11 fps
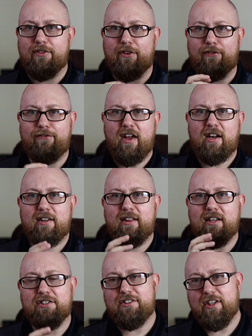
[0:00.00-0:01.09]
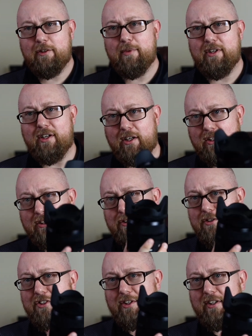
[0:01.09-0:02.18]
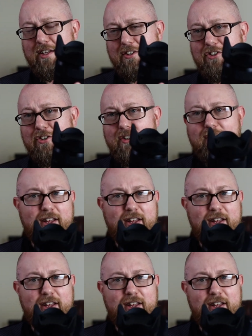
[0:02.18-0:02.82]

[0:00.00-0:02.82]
the fact that Sigma includes a lens hood,